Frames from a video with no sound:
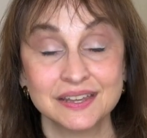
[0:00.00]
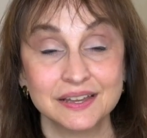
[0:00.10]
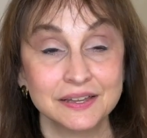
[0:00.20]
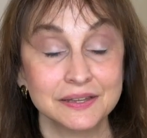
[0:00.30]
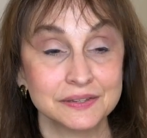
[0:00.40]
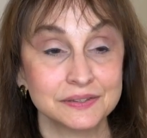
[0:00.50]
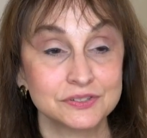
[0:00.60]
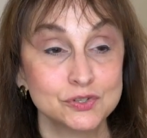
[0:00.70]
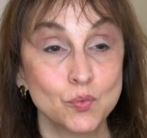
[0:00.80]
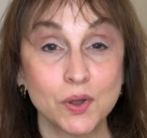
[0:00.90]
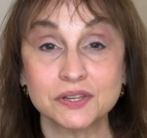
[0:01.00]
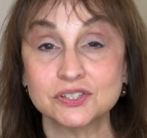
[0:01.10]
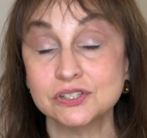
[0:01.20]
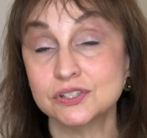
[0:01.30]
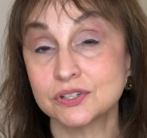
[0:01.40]
Do you want it to
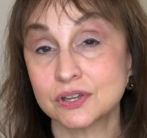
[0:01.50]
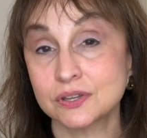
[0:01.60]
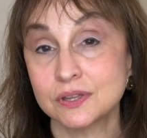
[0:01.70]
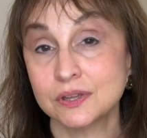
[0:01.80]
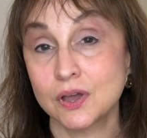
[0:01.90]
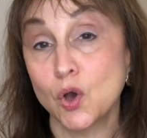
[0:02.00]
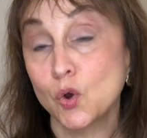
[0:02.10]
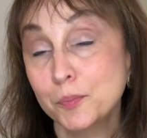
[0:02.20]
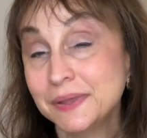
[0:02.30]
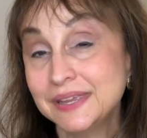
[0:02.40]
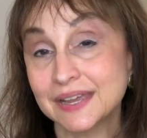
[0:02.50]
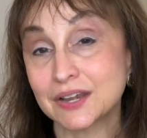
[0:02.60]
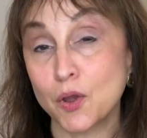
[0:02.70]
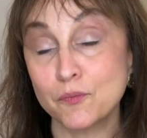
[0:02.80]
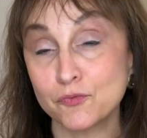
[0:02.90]
look homey and
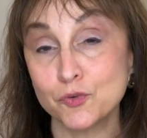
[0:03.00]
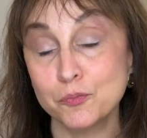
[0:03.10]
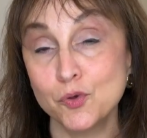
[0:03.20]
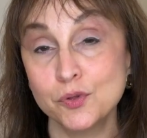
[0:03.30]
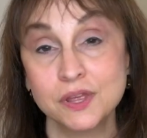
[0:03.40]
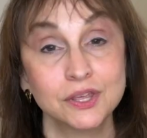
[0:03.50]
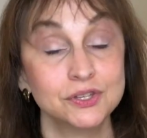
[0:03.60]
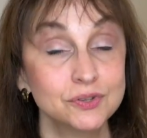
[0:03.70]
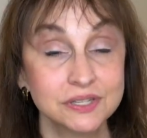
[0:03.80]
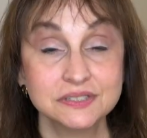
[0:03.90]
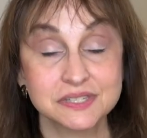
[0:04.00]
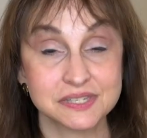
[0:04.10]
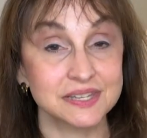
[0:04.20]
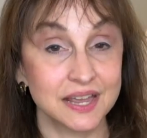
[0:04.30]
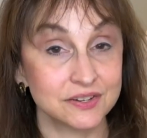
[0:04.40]
comfortable? You get to
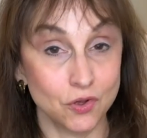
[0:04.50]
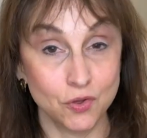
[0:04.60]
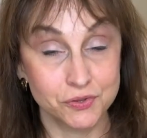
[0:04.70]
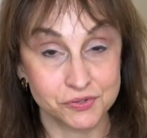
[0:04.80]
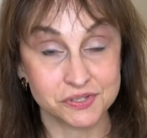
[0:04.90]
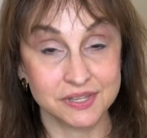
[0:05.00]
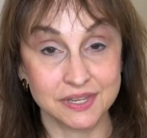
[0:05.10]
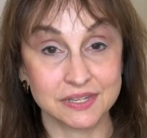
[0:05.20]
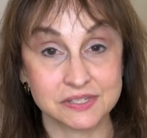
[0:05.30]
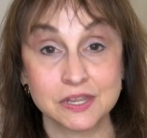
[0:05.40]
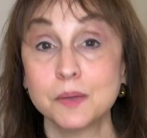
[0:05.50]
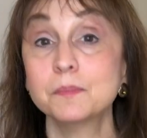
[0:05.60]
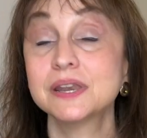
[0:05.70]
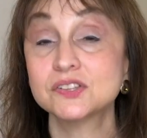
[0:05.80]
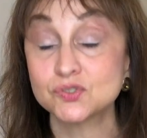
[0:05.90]
decide all those things,
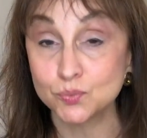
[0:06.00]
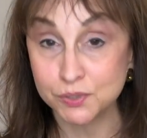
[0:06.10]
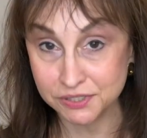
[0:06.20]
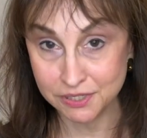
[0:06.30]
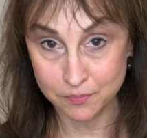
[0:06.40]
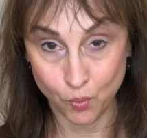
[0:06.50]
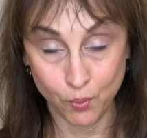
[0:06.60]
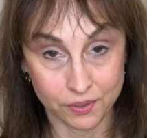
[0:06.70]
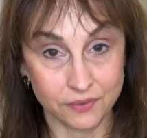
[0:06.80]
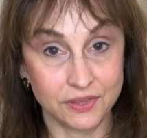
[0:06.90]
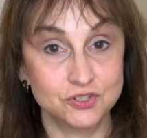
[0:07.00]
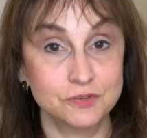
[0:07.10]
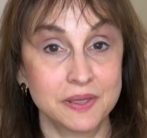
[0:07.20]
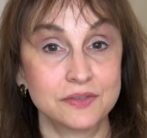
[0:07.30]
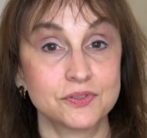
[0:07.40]
but it's really important that you
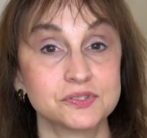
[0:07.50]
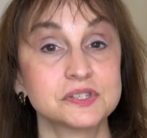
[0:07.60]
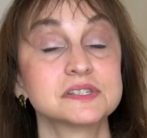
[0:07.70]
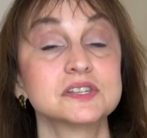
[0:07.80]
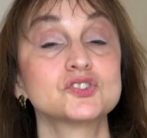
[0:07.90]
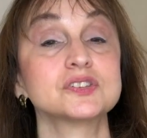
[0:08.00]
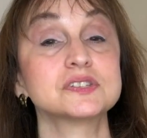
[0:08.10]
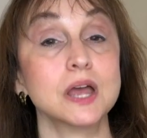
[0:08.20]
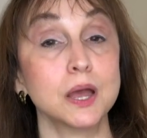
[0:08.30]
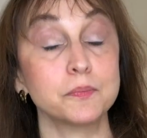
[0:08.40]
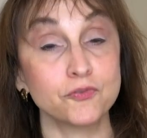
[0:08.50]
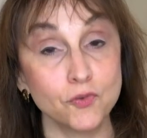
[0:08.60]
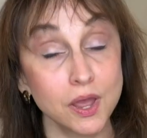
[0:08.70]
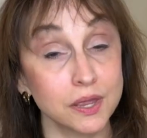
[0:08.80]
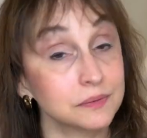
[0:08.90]
make those decisions up
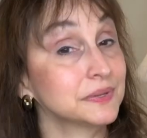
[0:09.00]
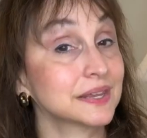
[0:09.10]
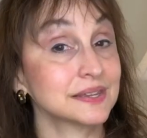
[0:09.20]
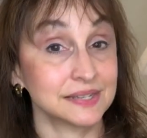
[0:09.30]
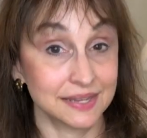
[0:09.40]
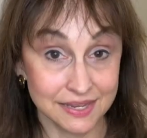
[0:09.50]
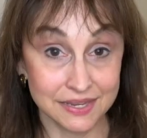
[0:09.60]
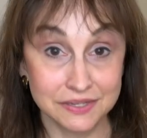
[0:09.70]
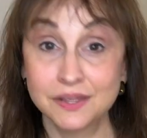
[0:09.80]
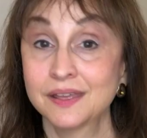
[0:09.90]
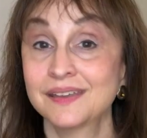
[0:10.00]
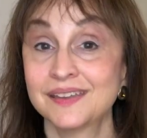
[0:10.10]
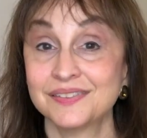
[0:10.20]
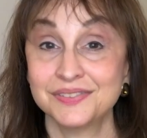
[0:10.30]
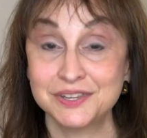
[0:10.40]
front, because again,
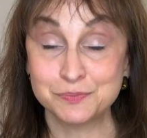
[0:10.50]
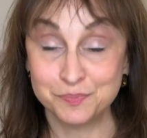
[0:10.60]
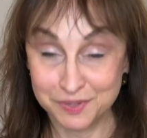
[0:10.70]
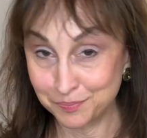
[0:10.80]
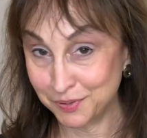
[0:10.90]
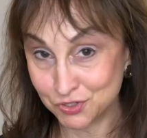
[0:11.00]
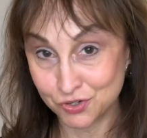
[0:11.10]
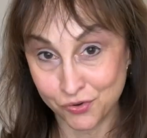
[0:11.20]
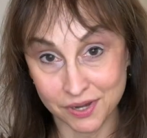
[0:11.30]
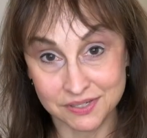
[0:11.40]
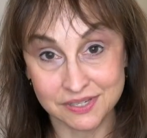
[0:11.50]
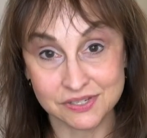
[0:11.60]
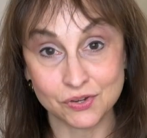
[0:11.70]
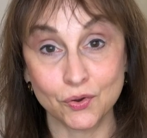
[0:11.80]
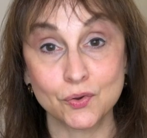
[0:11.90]
these big picture ideas
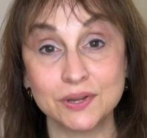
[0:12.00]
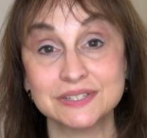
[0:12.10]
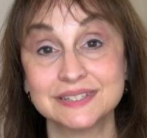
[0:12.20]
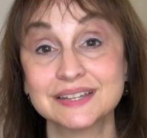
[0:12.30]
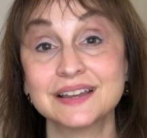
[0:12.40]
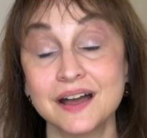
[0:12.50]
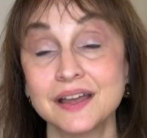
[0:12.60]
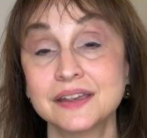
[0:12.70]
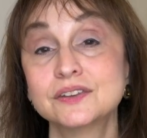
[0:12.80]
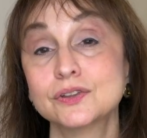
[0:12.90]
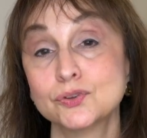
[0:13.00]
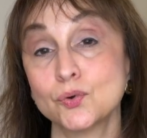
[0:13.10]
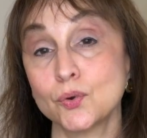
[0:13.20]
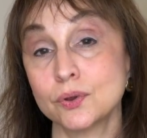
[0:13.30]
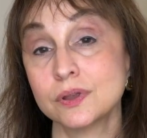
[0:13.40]
are going to guide
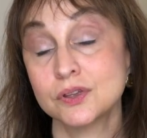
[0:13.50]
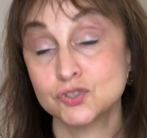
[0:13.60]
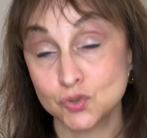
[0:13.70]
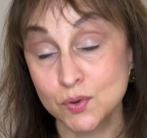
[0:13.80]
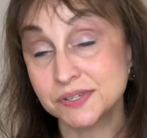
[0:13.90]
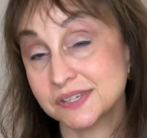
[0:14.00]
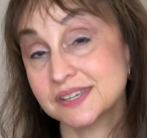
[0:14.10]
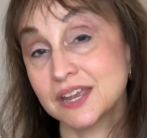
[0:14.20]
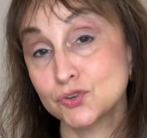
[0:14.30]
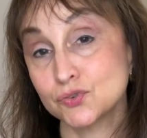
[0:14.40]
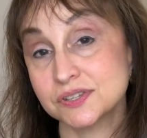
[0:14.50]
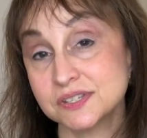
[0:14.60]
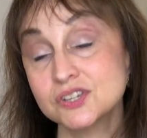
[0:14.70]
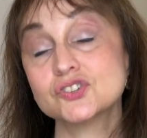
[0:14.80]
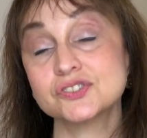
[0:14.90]
your choices and your
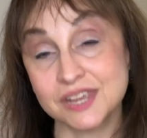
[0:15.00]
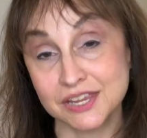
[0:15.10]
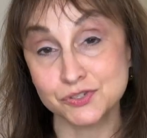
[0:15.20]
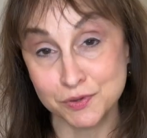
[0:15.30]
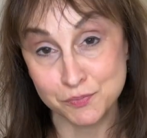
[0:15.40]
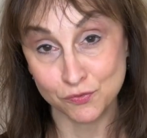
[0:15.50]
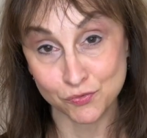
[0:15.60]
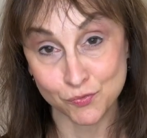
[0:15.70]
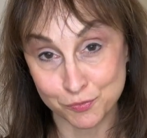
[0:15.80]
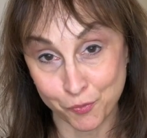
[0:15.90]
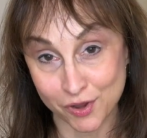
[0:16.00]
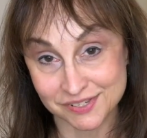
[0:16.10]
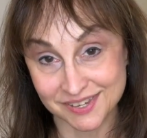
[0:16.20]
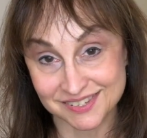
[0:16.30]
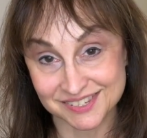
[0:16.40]
decisions as we move through the
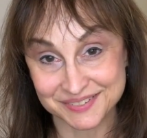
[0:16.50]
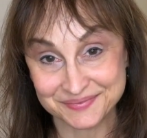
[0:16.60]
process.